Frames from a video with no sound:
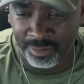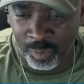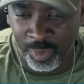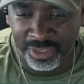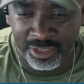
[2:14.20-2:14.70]

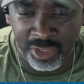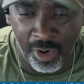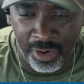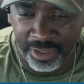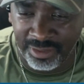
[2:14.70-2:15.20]
went to
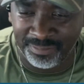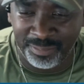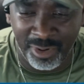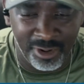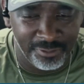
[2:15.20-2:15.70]
target,
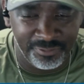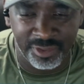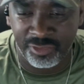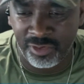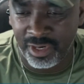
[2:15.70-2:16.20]

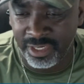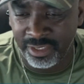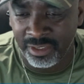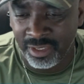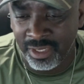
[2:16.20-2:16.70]
perfect
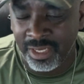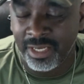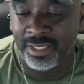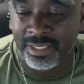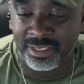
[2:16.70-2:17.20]
trade.
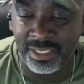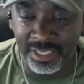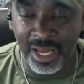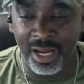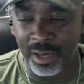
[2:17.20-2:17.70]
And then T C
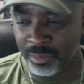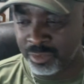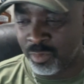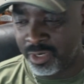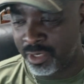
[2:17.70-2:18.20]
O M was
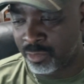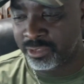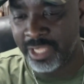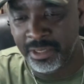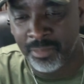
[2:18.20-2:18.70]
one of those
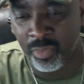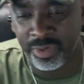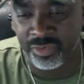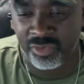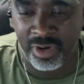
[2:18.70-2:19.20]
late
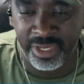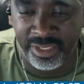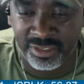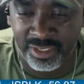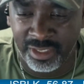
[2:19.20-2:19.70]
morning
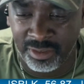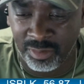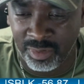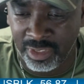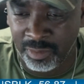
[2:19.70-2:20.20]
trades that,
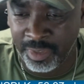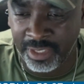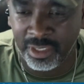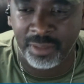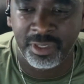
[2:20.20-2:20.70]
that we
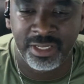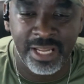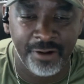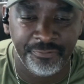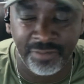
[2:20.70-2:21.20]
ended up getting
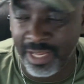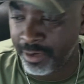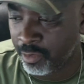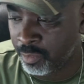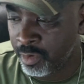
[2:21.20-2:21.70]
out flat
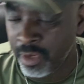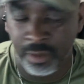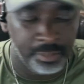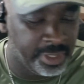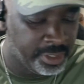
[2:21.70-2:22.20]
on.
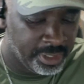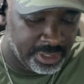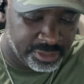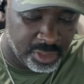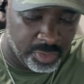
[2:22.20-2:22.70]
But
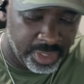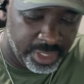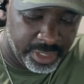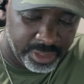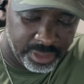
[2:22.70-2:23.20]
let's go
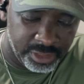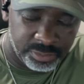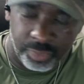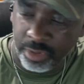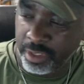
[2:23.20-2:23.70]
ahead, let's
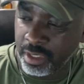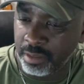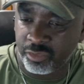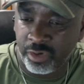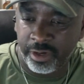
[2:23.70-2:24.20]
bring
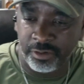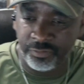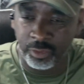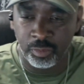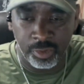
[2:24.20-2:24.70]
up
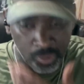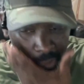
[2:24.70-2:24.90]
TraderView real